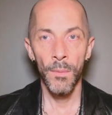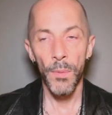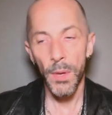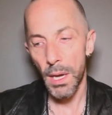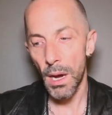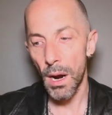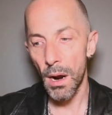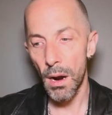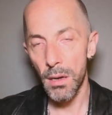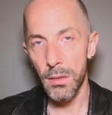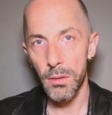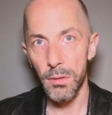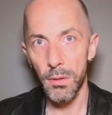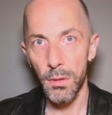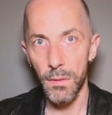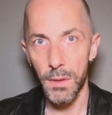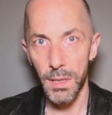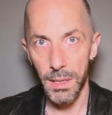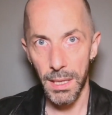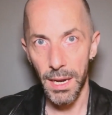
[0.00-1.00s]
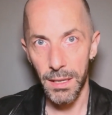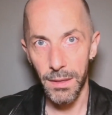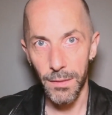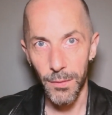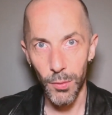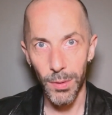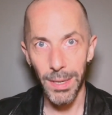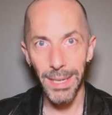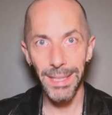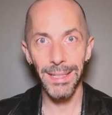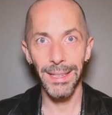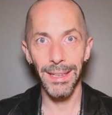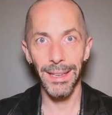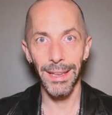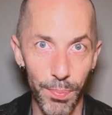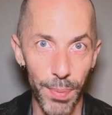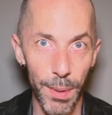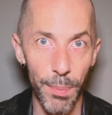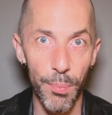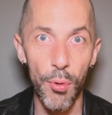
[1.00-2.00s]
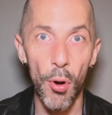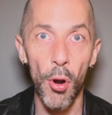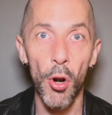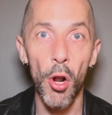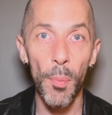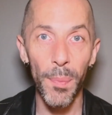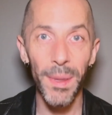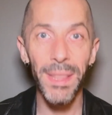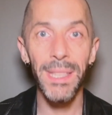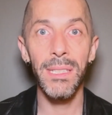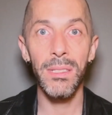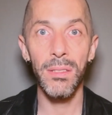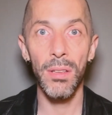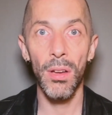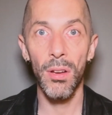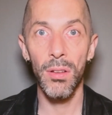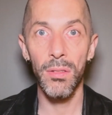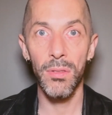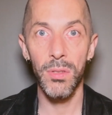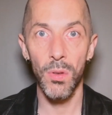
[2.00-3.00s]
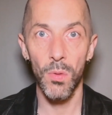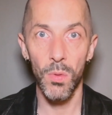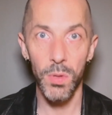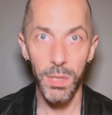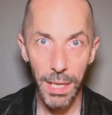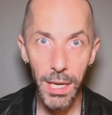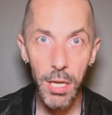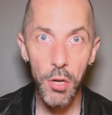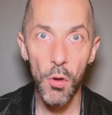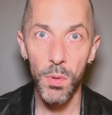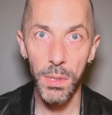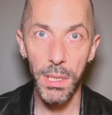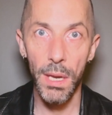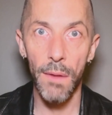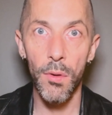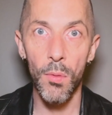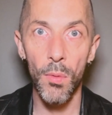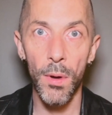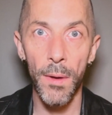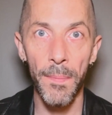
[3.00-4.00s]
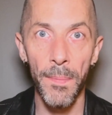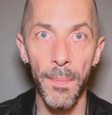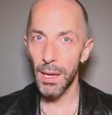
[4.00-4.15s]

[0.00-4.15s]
The character of Detective Gracie, been brought up in this town, so she knows everyone.